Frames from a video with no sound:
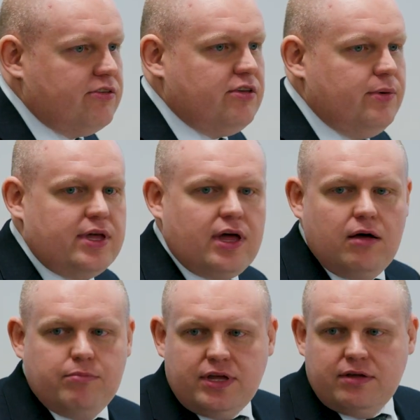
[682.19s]
So he
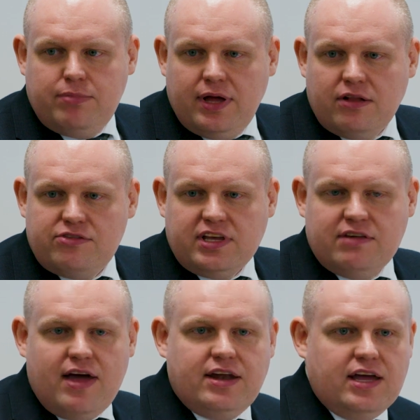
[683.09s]
can't be compelled to
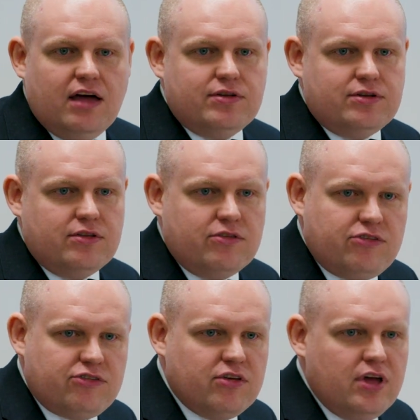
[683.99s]
give any
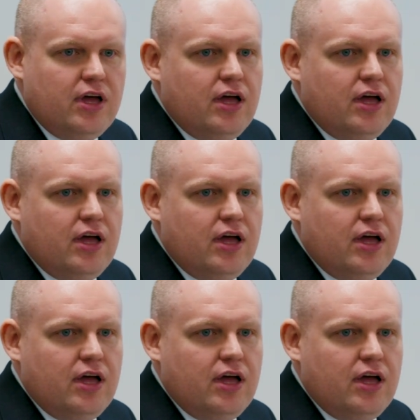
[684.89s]
evidence.